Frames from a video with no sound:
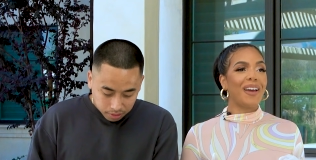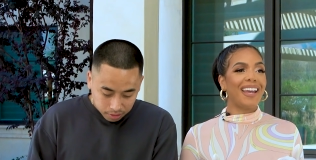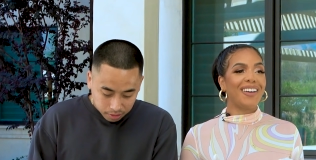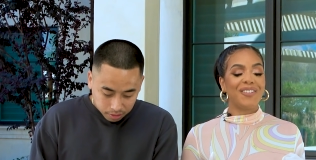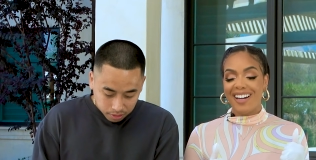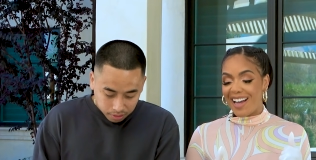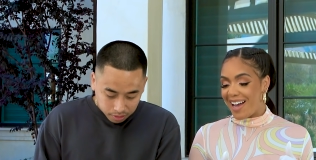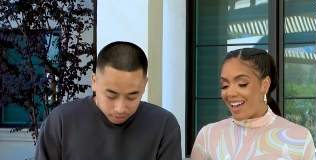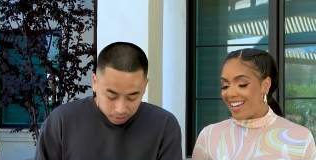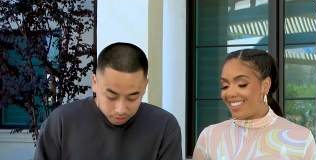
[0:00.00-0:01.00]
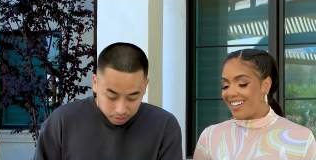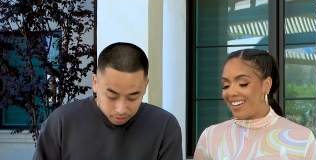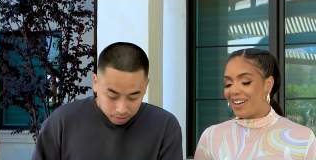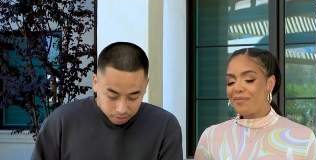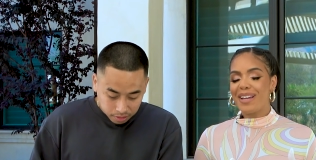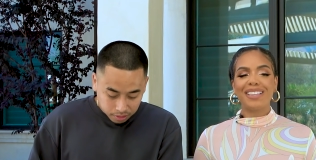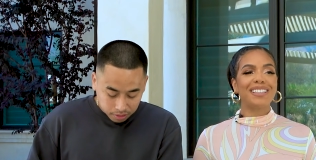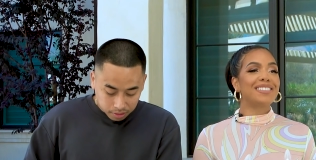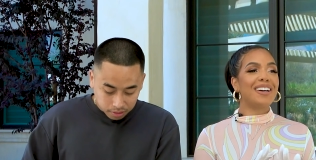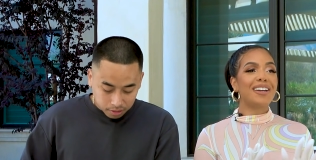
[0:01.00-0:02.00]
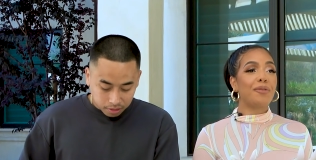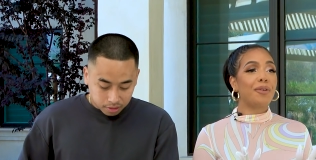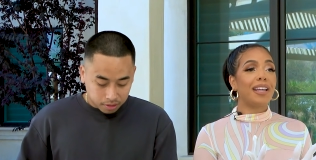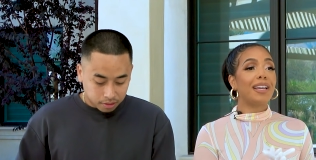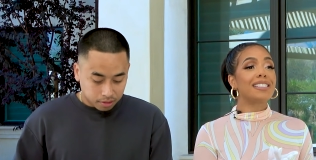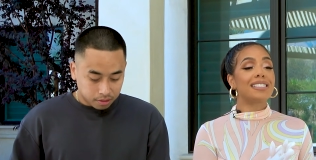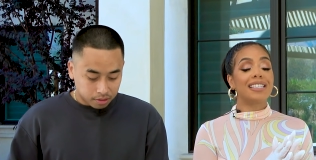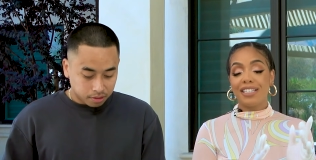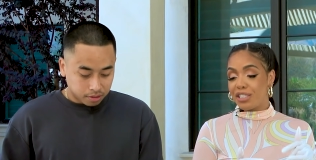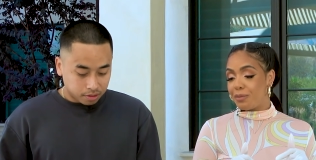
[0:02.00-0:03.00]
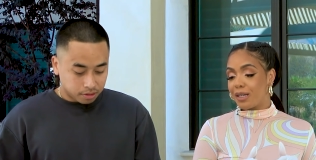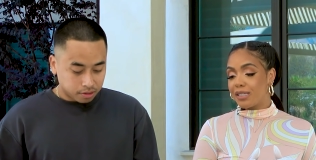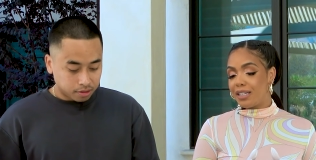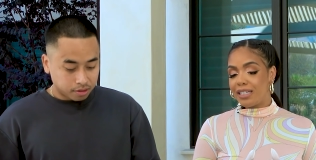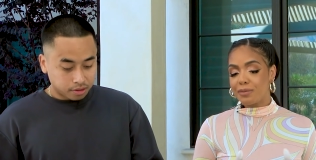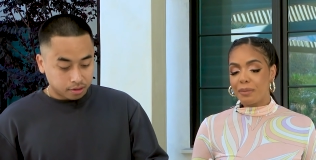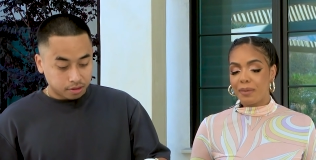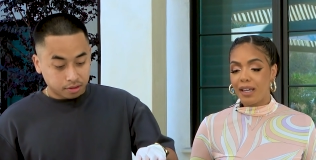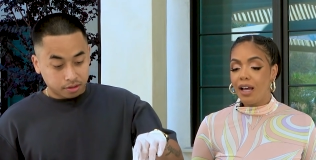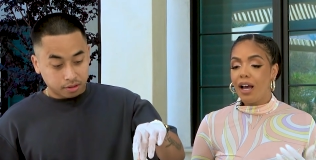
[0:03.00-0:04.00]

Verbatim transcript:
Speaker 1: wait. When I learn how to make this, y'all not ready. It's the lychee martinis for me.